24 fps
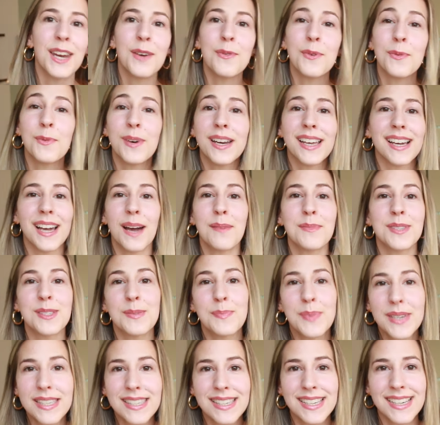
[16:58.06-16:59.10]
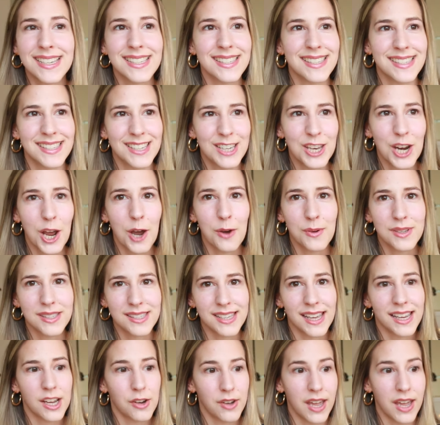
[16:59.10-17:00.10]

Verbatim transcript: and when it comes to business, you know, it's like,